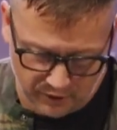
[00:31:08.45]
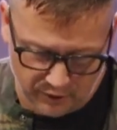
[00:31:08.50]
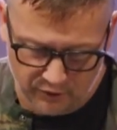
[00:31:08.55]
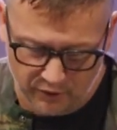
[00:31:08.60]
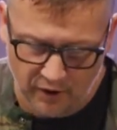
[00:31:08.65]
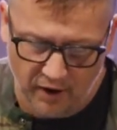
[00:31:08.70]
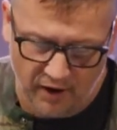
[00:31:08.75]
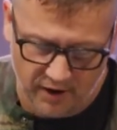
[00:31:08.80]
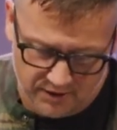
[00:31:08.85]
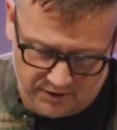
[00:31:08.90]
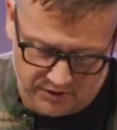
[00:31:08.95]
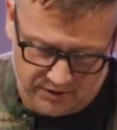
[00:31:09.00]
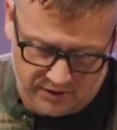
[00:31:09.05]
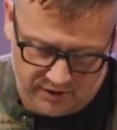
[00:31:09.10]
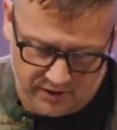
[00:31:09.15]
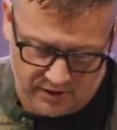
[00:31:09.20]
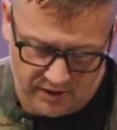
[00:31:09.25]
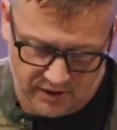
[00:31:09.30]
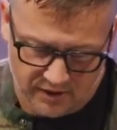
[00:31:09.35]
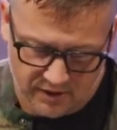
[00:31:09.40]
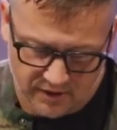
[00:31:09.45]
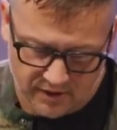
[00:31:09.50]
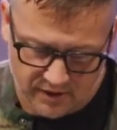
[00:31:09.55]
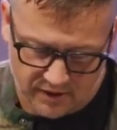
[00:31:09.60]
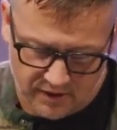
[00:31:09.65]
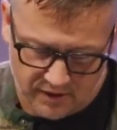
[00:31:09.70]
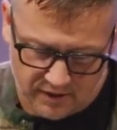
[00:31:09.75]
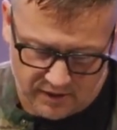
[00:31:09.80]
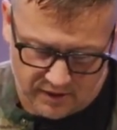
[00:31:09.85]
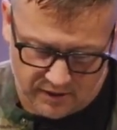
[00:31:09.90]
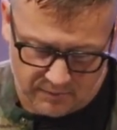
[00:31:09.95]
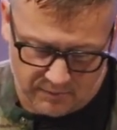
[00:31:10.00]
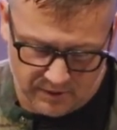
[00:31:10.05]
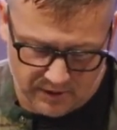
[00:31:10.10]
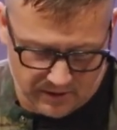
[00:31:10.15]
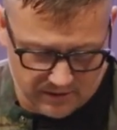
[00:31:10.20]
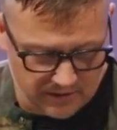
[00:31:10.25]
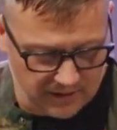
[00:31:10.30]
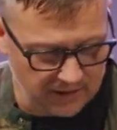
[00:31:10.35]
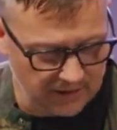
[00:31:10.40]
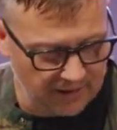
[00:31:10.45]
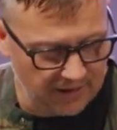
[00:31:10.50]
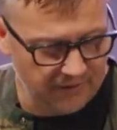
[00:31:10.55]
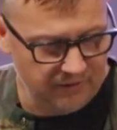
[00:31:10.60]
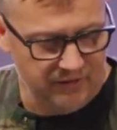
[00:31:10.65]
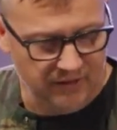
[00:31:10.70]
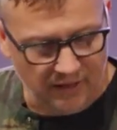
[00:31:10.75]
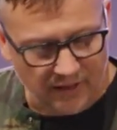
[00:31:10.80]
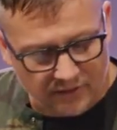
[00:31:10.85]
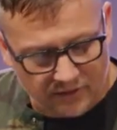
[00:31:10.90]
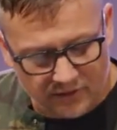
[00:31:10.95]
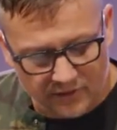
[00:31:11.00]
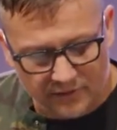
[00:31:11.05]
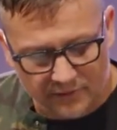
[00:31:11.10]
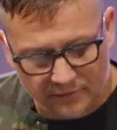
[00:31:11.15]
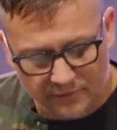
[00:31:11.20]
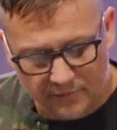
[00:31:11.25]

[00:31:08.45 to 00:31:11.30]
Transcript: cross, because he loves us.